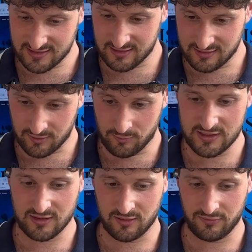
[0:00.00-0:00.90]
the
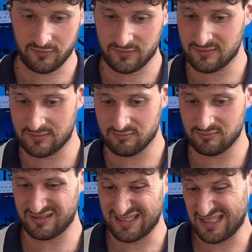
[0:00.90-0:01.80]
risk of
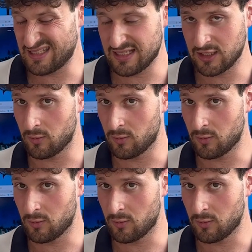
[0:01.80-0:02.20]
hitting your